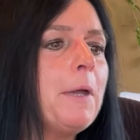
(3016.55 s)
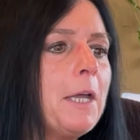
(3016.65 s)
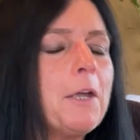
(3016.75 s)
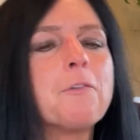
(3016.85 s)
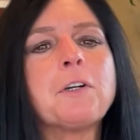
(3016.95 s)

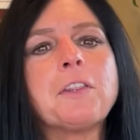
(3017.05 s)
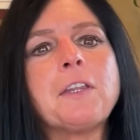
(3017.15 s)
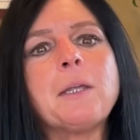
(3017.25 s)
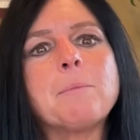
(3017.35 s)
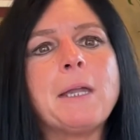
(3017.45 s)

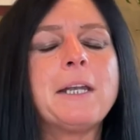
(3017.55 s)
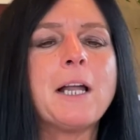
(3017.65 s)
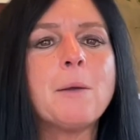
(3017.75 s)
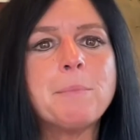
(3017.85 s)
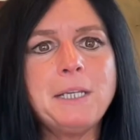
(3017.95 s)
Everything may
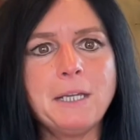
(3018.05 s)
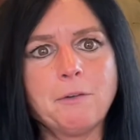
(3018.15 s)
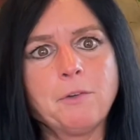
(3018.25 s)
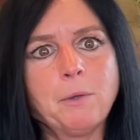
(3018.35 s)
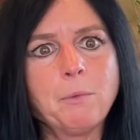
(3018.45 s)
not be
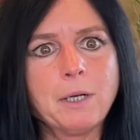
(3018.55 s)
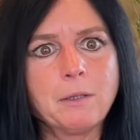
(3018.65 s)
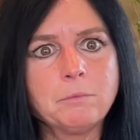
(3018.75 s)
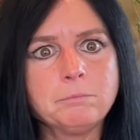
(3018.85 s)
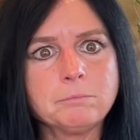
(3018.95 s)

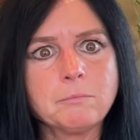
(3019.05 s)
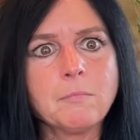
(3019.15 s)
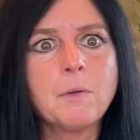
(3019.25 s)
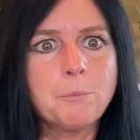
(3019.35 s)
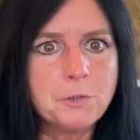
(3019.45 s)
everywhere,
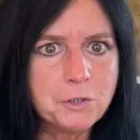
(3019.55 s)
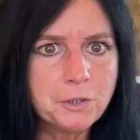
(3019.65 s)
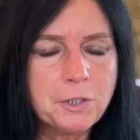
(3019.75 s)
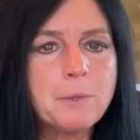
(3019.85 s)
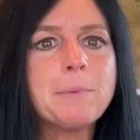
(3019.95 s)
but you're
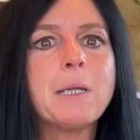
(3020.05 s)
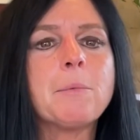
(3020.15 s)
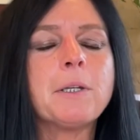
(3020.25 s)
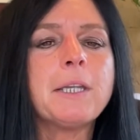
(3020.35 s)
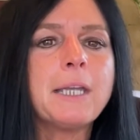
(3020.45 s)
going to be
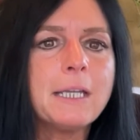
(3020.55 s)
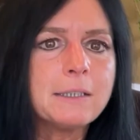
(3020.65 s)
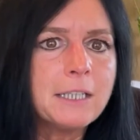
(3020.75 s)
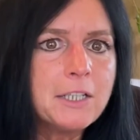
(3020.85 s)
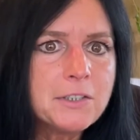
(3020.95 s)
able to
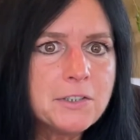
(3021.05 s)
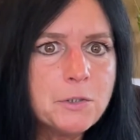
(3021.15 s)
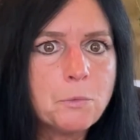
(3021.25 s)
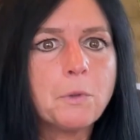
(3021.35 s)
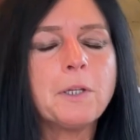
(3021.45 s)
get things
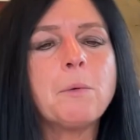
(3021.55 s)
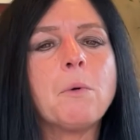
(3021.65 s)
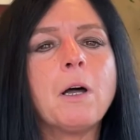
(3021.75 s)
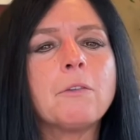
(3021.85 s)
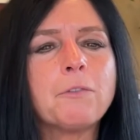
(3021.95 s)
you really
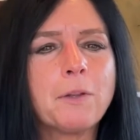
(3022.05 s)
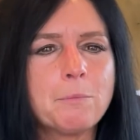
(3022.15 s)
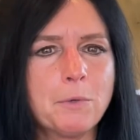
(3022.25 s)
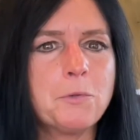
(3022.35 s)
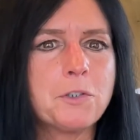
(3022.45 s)
want for the
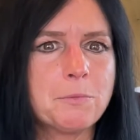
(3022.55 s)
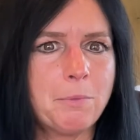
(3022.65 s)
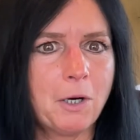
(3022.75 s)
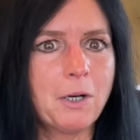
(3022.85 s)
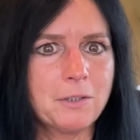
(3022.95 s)
most
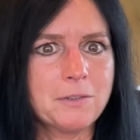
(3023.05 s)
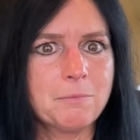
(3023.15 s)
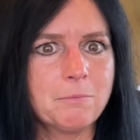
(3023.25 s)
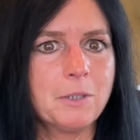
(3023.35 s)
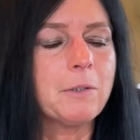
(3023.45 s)
part,
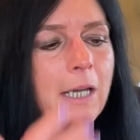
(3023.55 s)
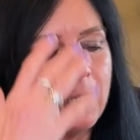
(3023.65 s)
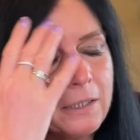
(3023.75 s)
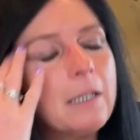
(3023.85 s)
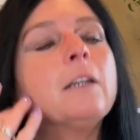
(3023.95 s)

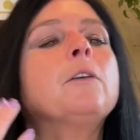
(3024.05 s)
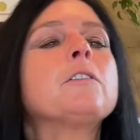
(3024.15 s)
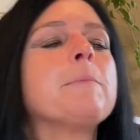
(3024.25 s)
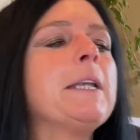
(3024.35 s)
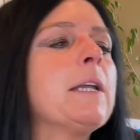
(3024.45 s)
okay? The news
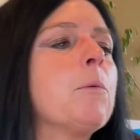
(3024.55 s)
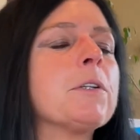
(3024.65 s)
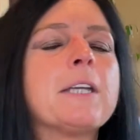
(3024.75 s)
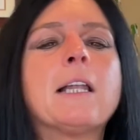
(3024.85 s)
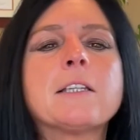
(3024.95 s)
media will
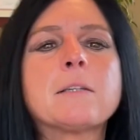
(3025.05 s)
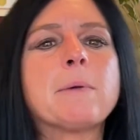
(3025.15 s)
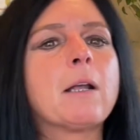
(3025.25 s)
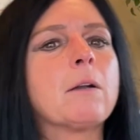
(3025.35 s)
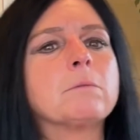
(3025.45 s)
tell us
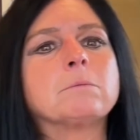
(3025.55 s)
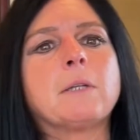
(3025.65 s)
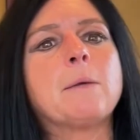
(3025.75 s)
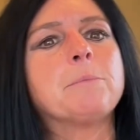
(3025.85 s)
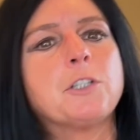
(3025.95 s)
about
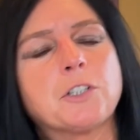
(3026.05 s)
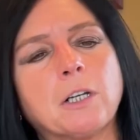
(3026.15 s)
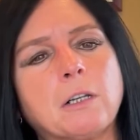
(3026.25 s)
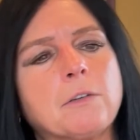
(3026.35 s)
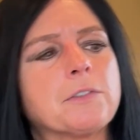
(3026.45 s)
empty
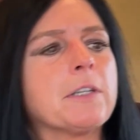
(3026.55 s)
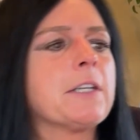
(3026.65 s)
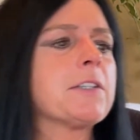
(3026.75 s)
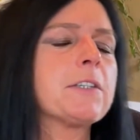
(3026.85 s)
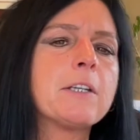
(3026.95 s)
shelves and
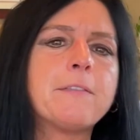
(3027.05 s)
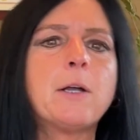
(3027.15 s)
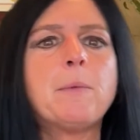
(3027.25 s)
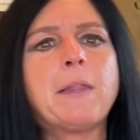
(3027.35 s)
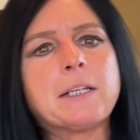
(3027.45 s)
this isn't
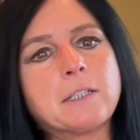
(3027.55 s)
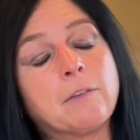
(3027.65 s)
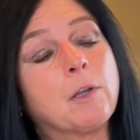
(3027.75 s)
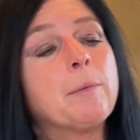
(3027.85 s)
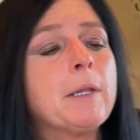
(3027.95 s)
available and that's not
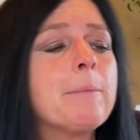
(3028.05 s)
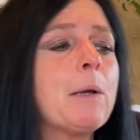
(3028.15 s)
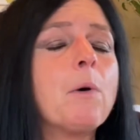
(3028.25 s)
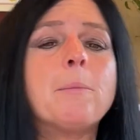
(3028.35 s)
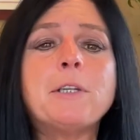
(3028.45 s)
available. That may
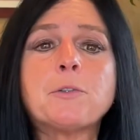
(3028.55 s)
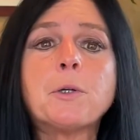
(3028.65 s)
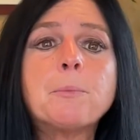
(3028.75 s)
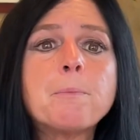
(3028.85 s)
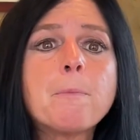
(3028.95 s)
well be true.